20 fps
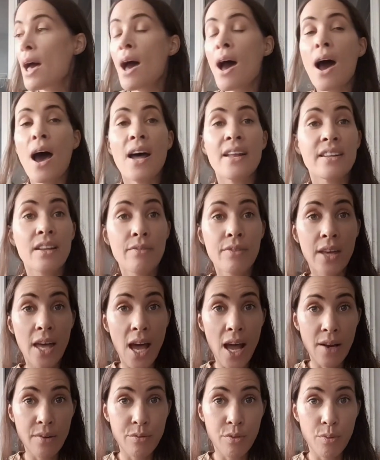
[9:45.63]
another
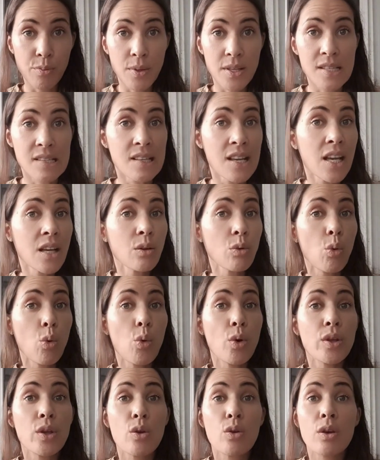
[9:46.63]
card from the set,
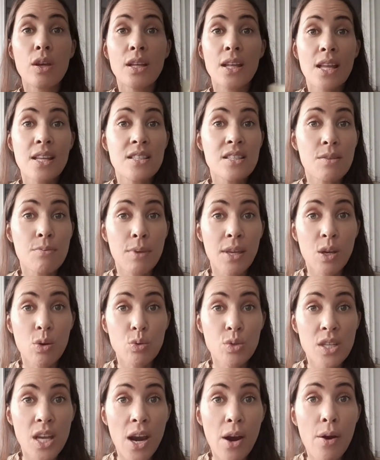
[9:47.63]
or you can
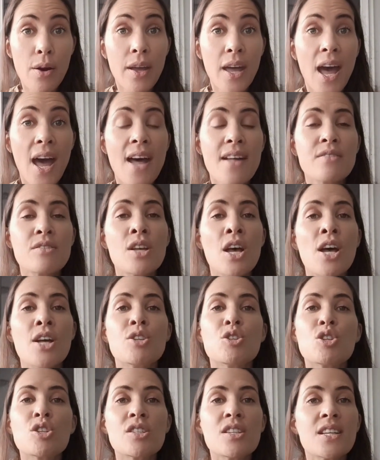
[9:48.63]
intermingle tarot cards
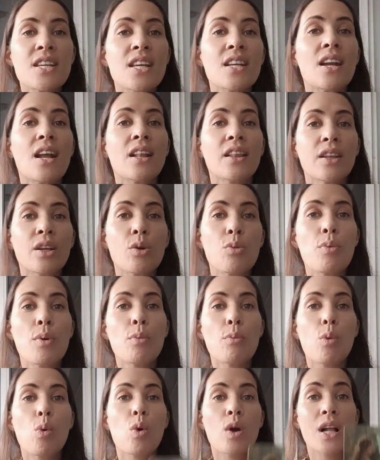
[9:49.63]
just to get a little
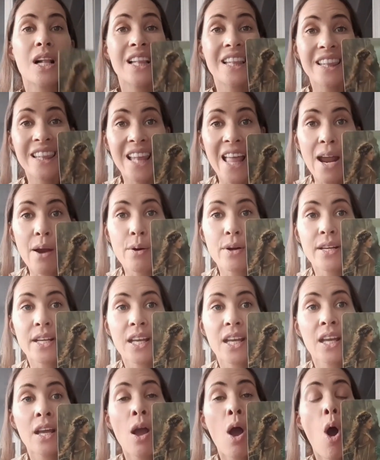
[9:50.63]
bit more
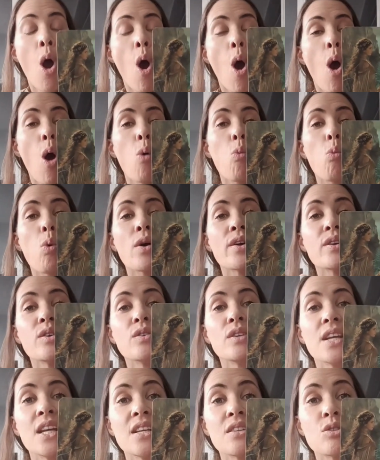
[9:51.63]
clarity on what
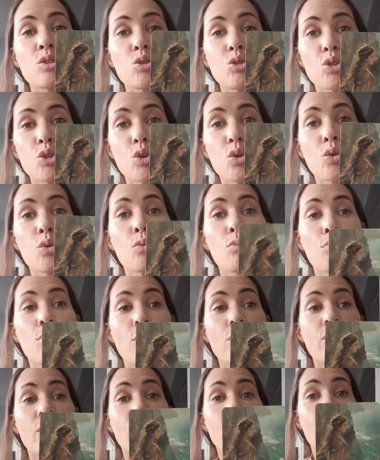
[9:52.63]
you need to do
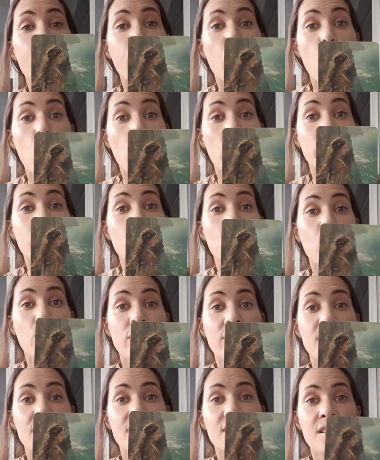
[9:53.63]
moving forward
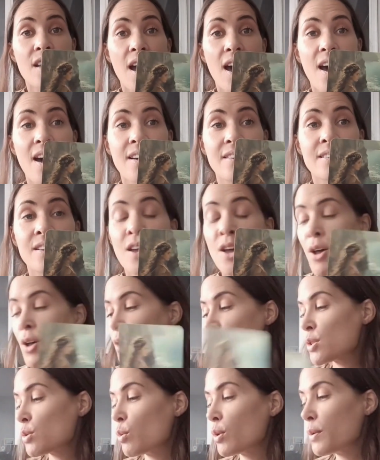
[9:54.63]
with this card.
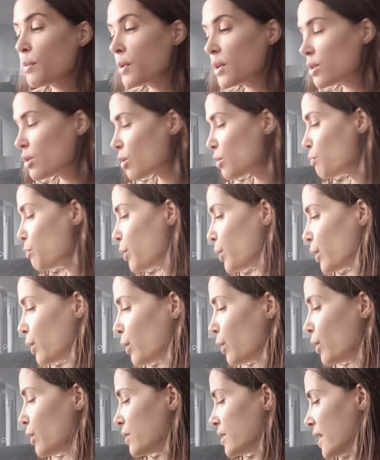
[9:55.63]
So what I'm going to do, put
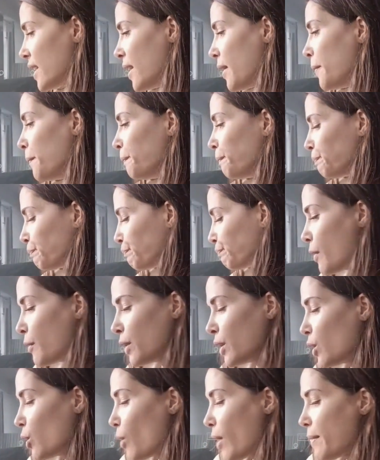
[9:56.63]
her down. I'm
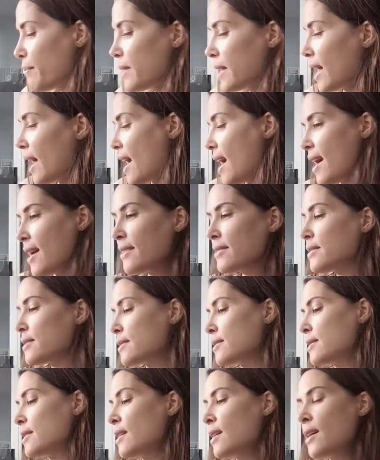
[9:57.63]
going to grab the
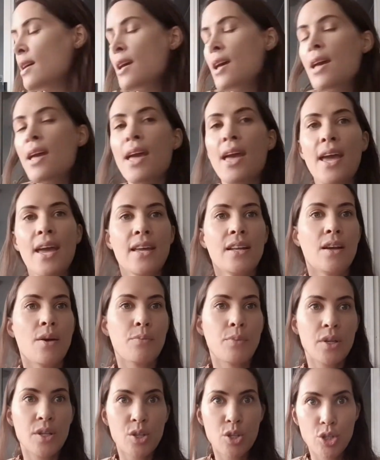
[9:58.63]
cards. and
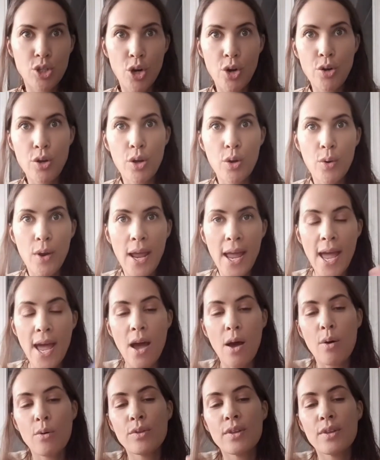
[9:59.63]
I'm going to show you how the